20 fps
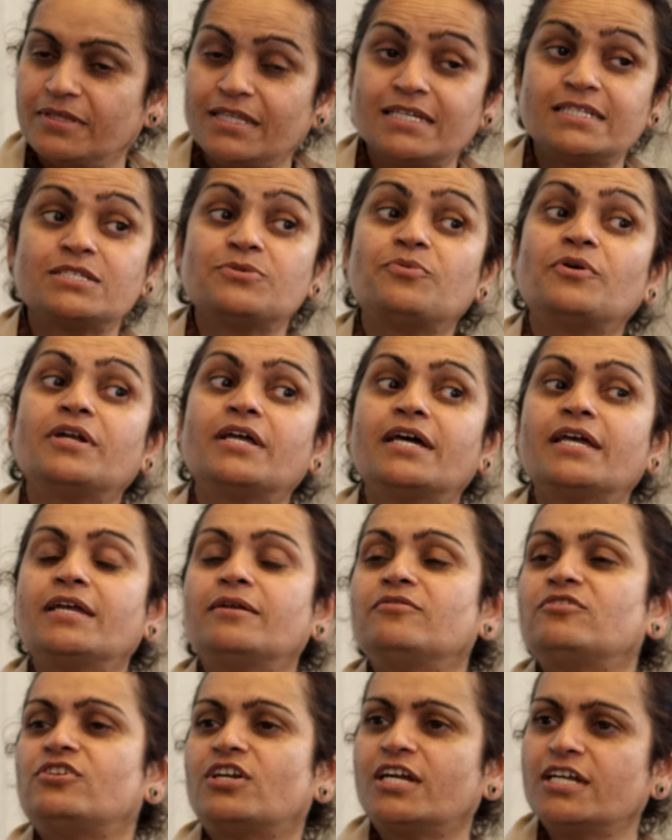That's what
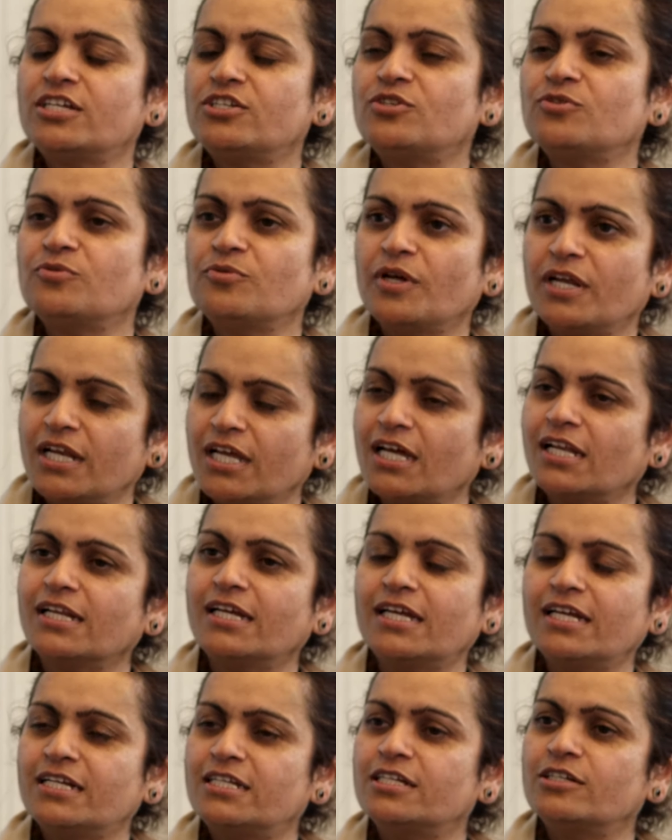I try to
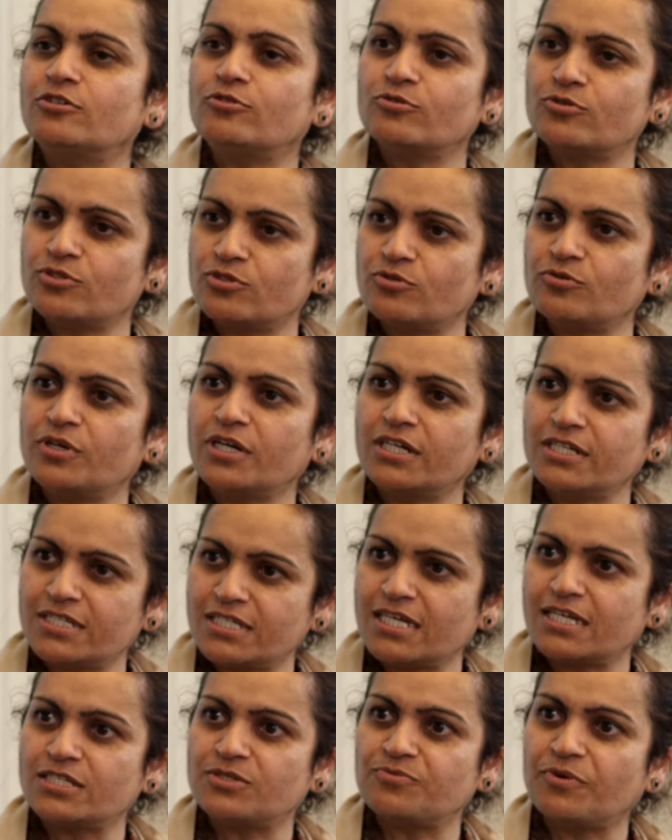inculcate into
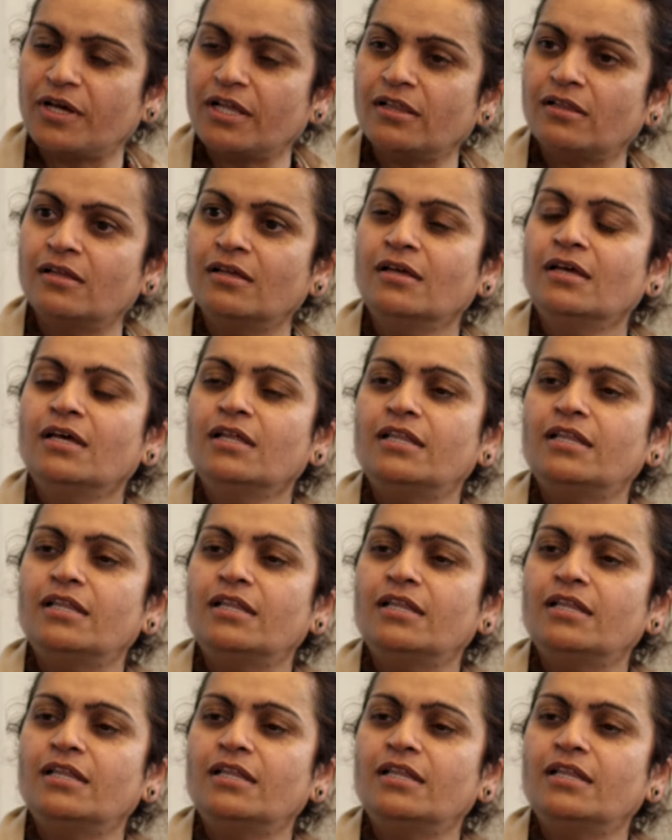students as well,